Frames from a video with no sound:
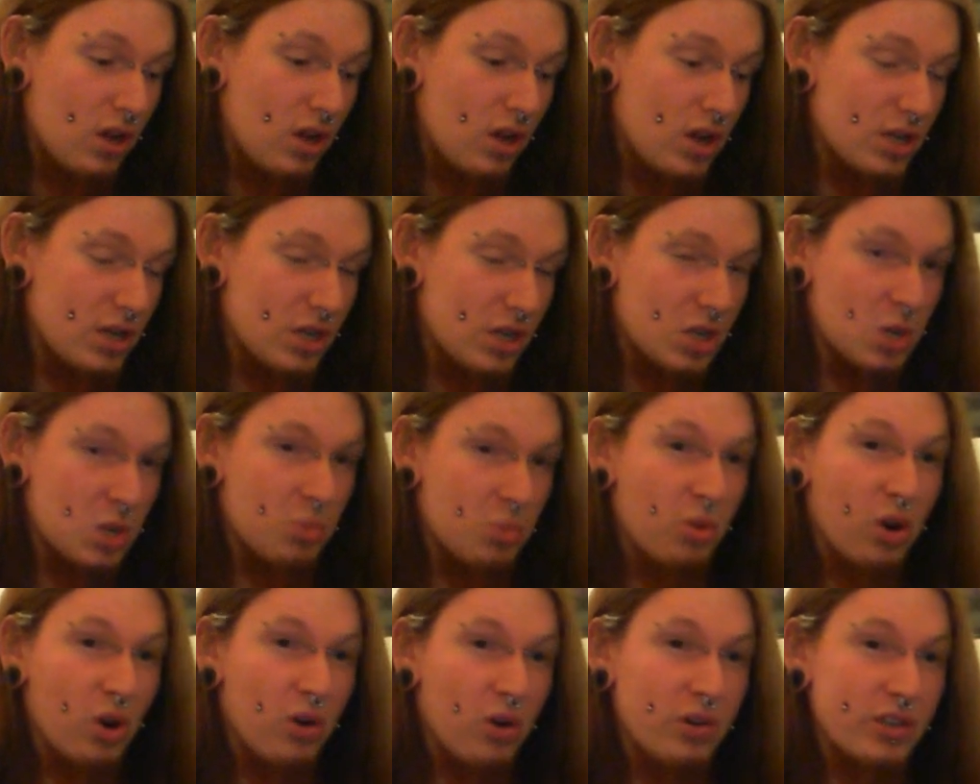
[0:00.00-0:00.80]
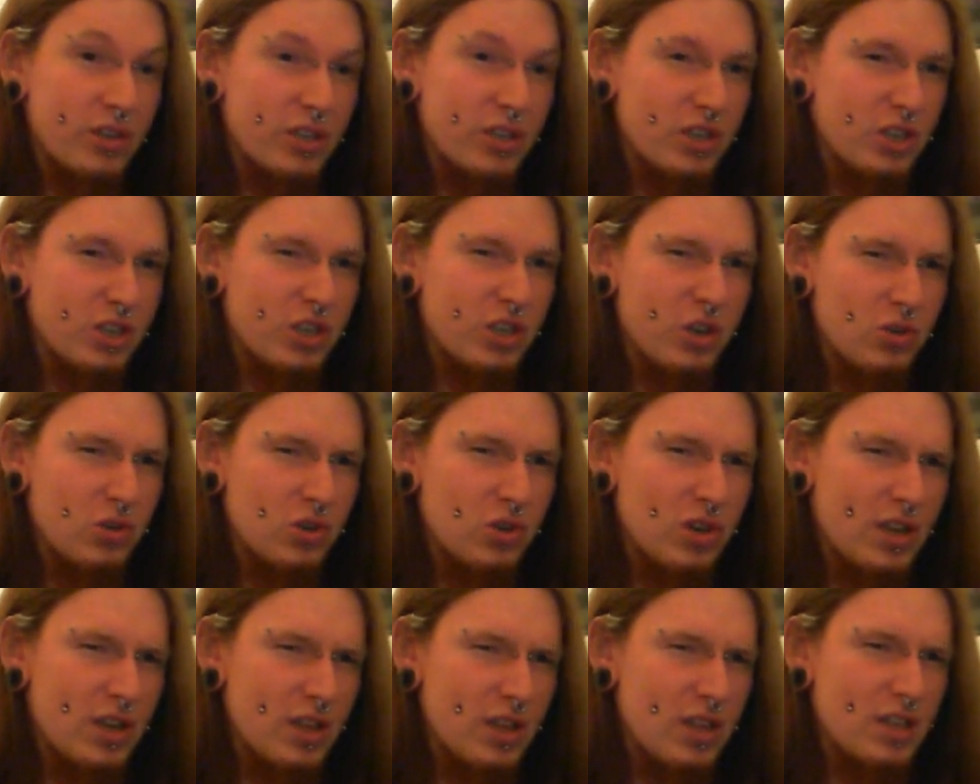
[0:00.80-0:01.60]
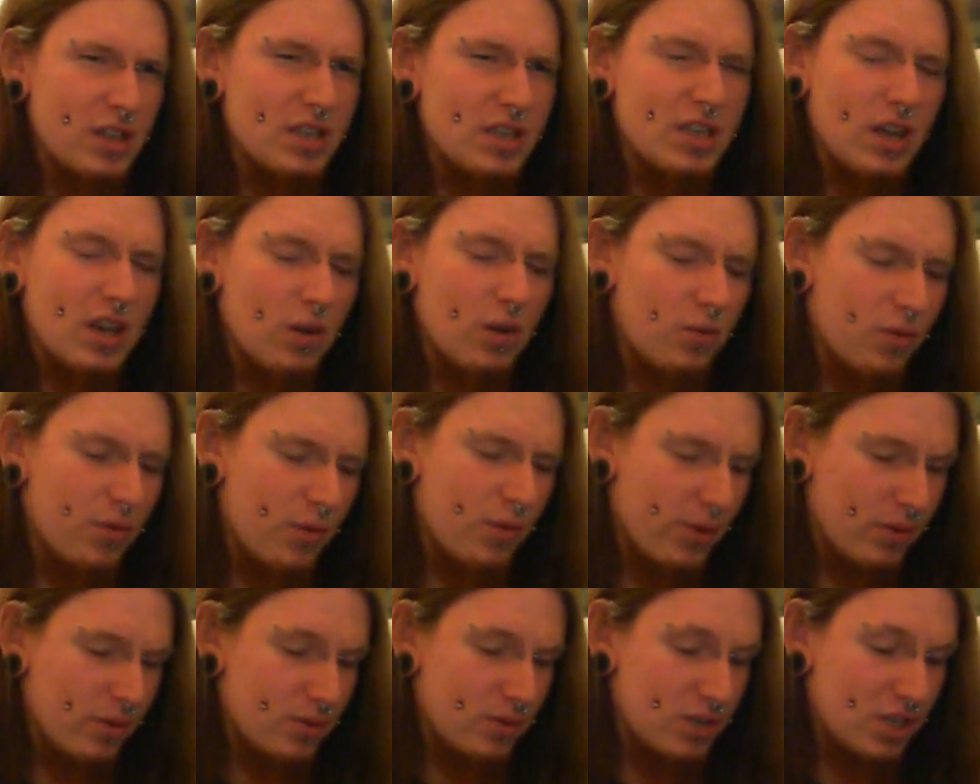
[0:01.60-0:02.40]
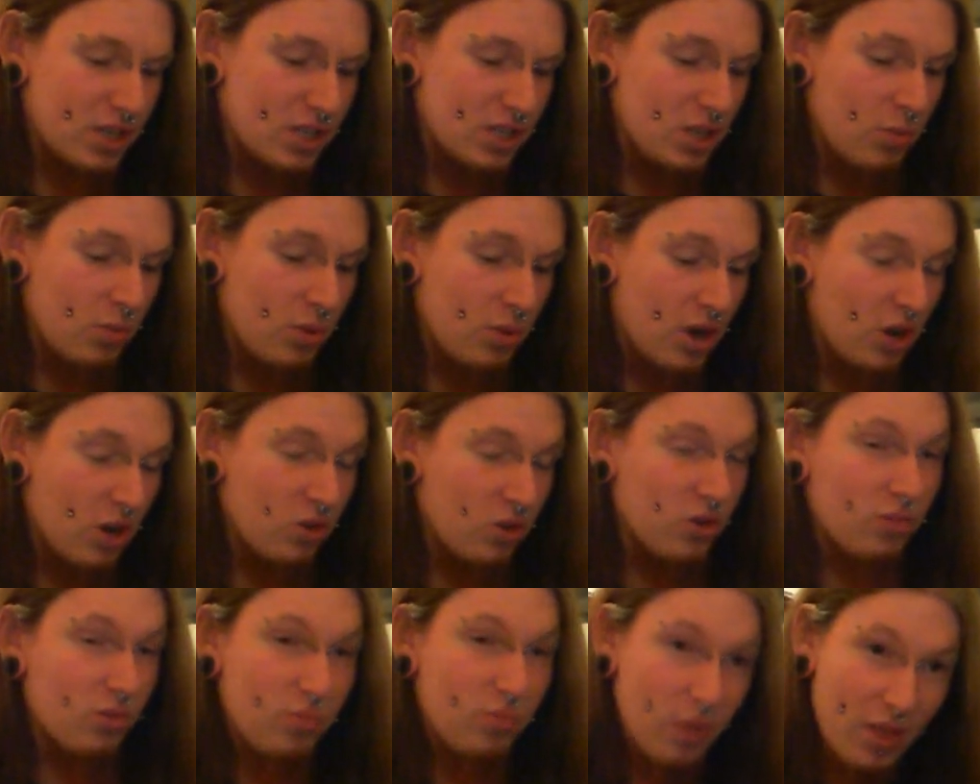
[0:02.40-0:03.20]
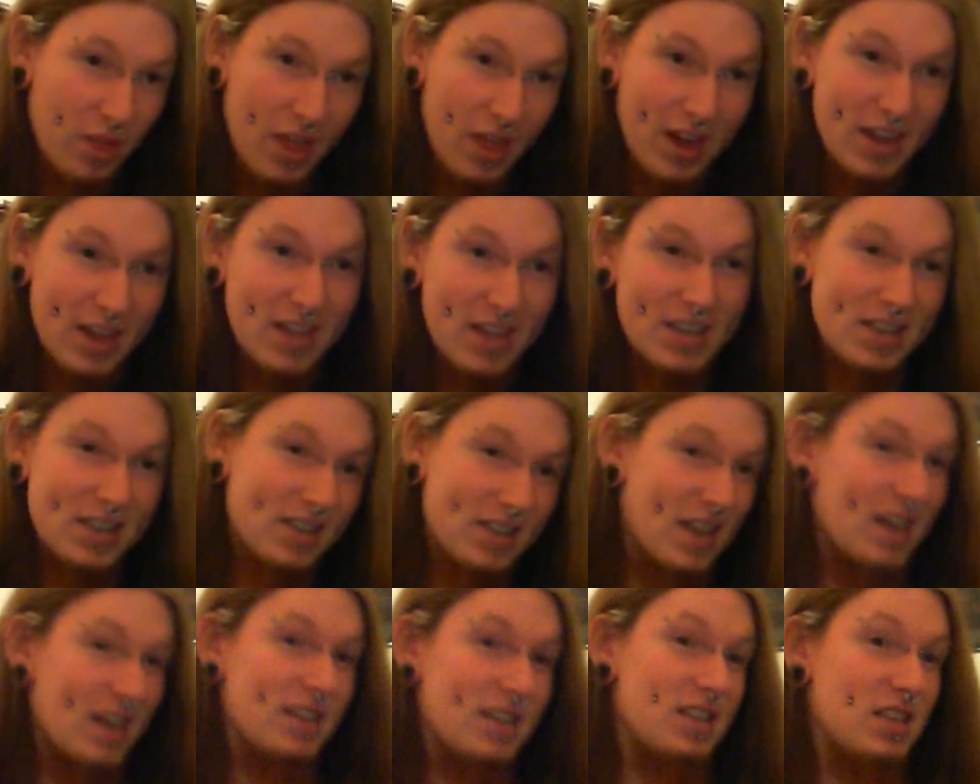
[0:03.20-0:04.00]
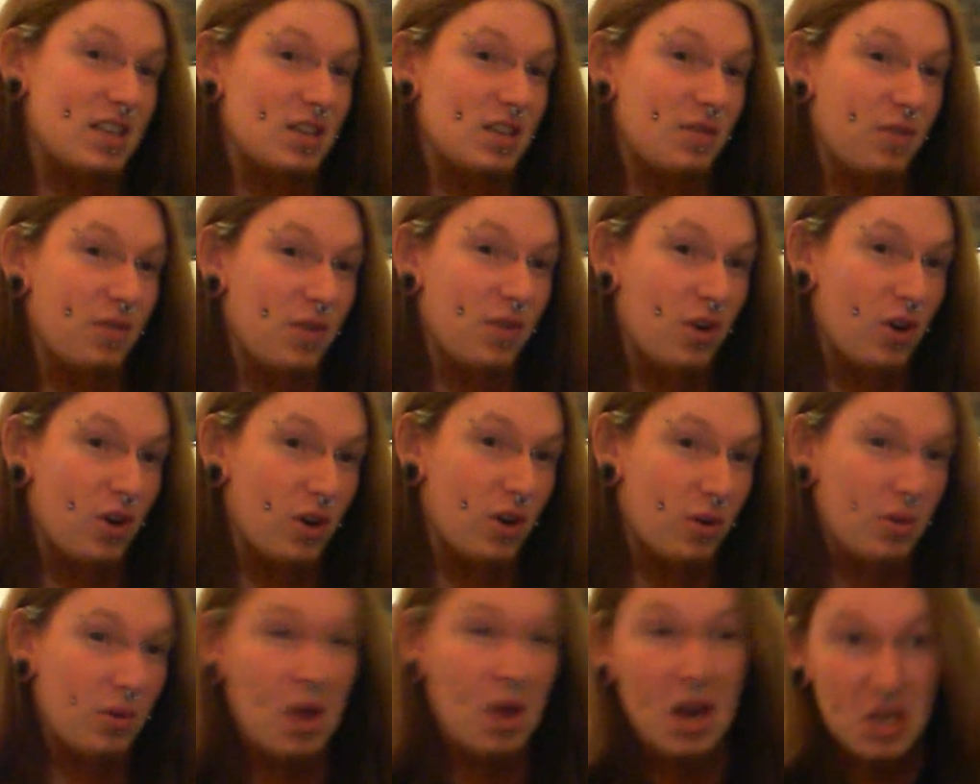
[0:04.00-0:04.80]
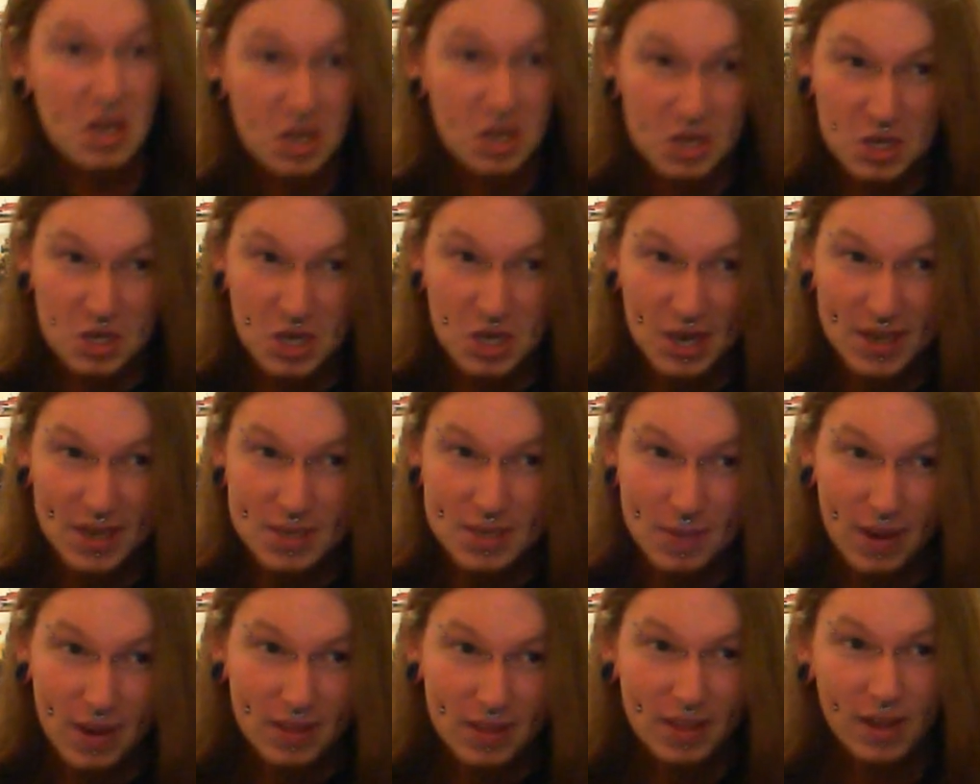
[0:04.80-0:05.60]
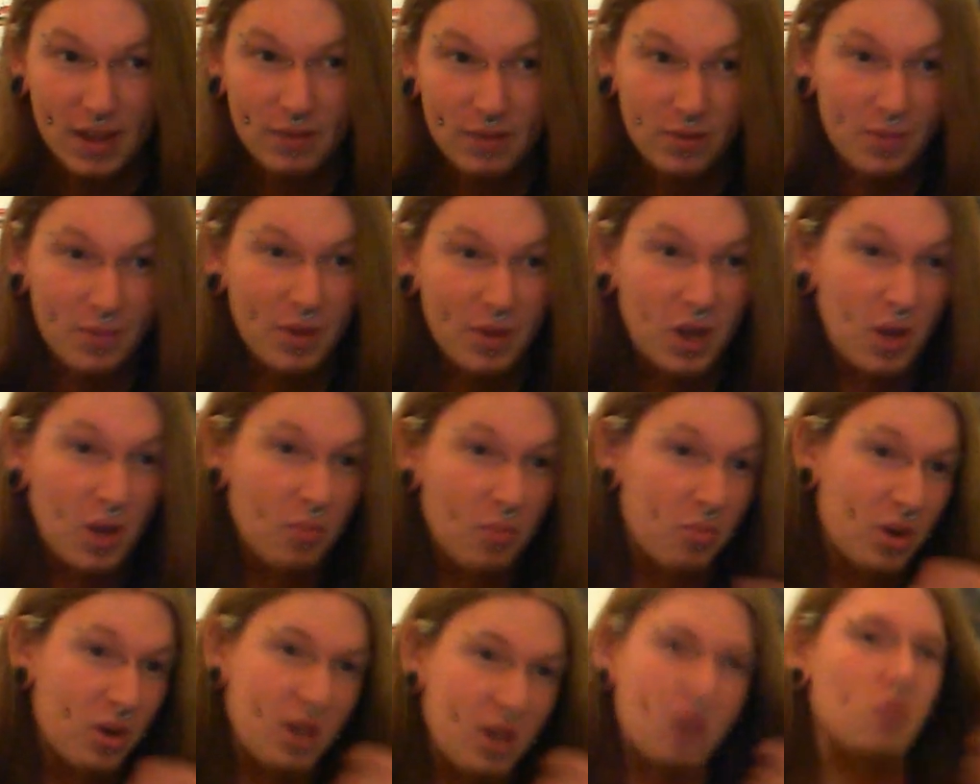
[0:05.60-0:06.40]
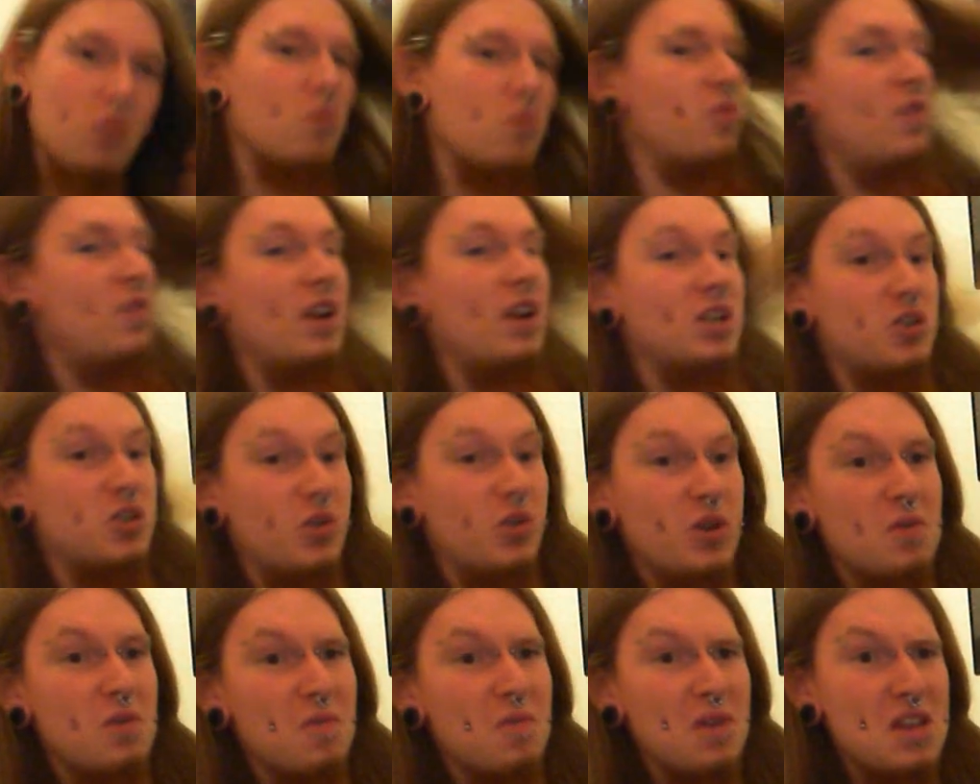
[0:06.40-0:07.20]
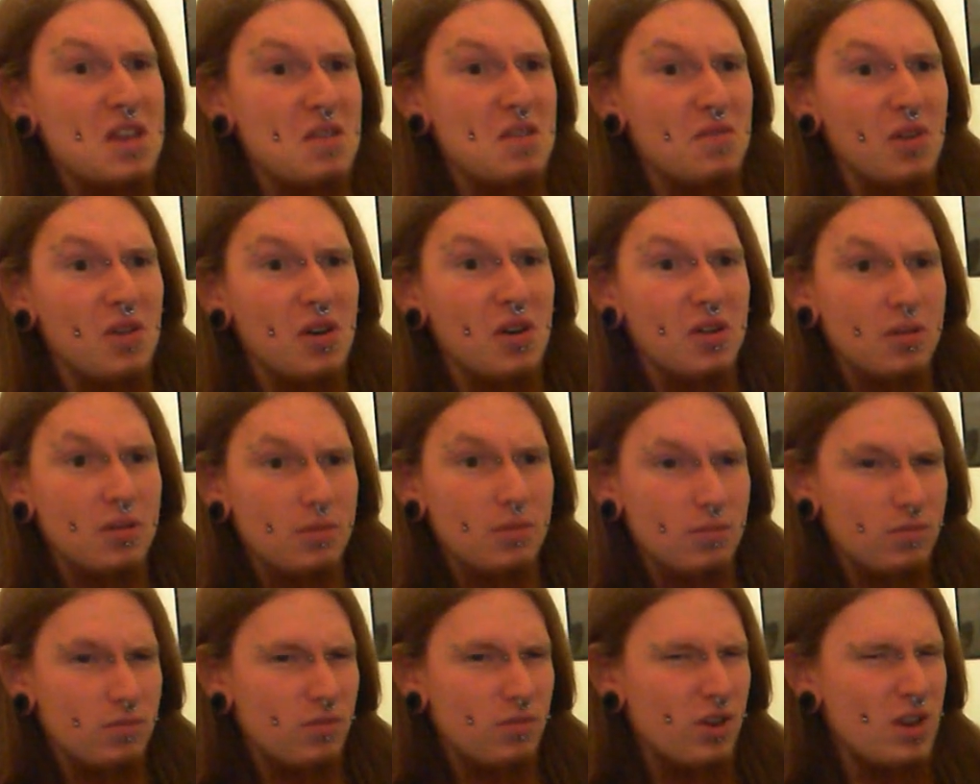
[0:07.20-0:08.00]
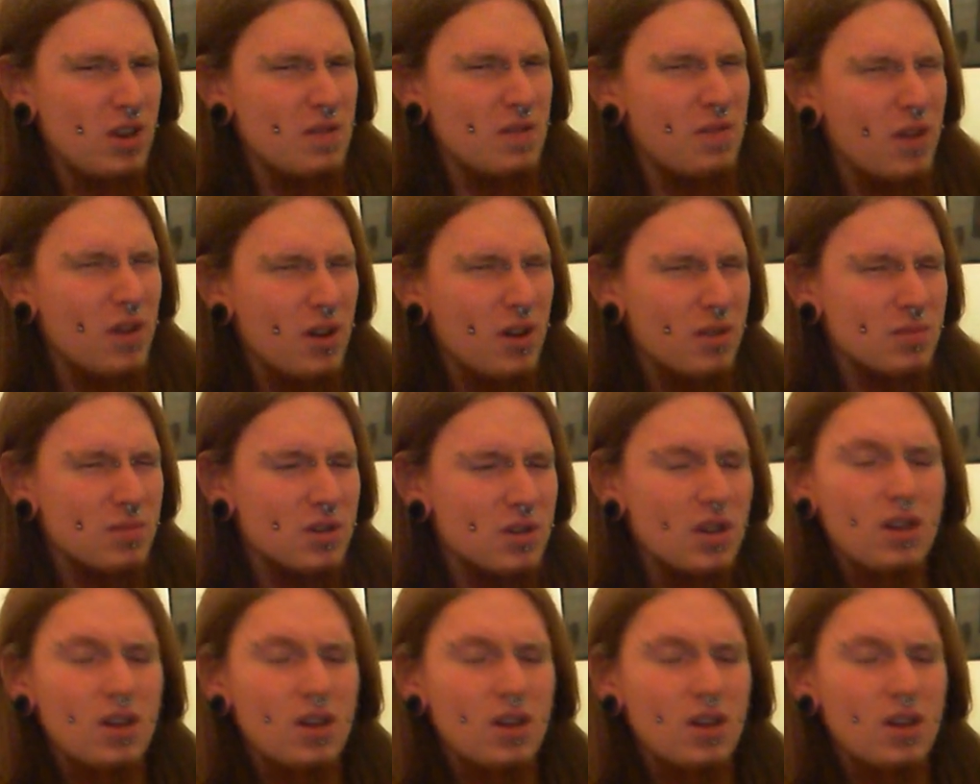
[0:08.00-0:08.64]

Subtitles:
is a surprise because usually these sell for around £60, but then it is dented to fuck, and you should expect that from a company called Factory Refurbs,